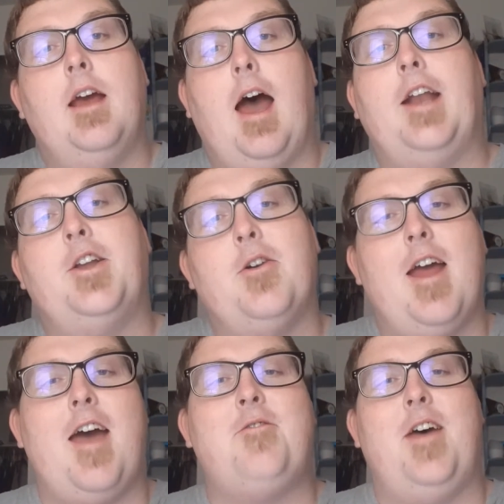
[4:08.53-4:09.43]
I don't
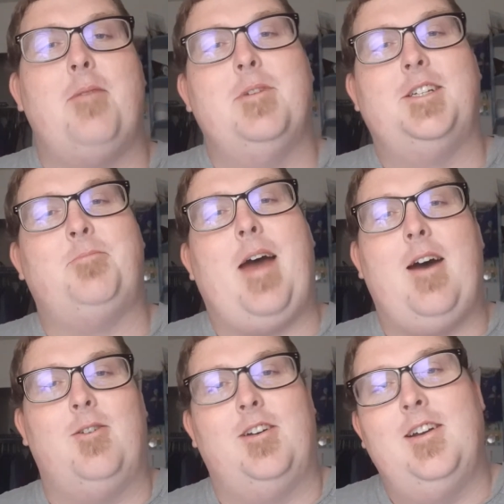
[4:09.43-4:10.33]
have that much
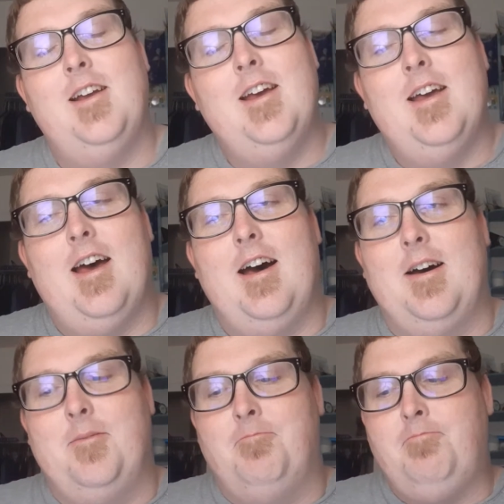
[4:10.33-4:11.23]
power,
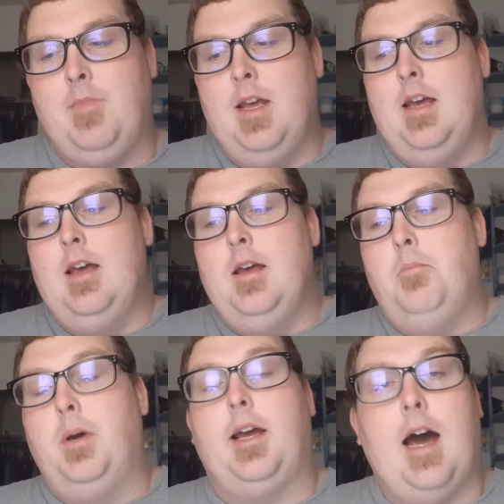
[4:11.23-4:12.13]
um,
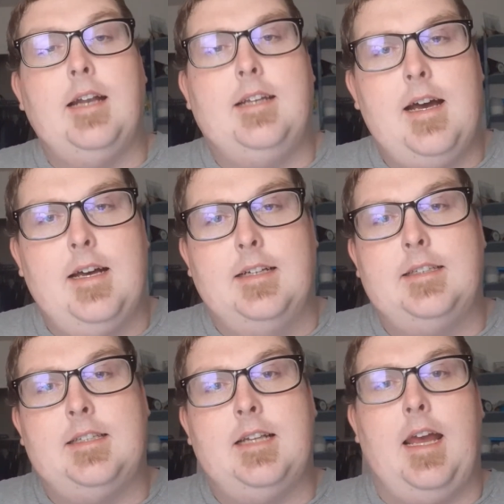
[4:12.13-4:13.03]
but God
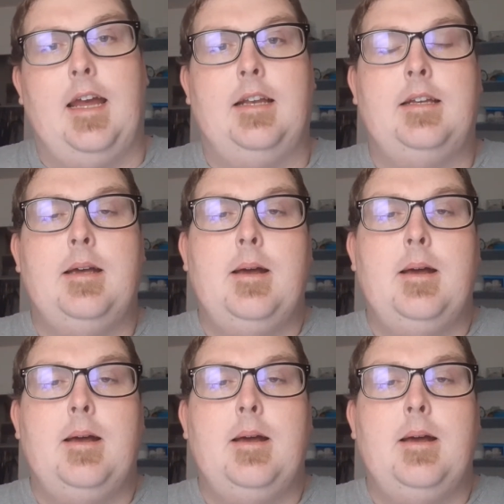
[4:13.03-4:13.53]
does, and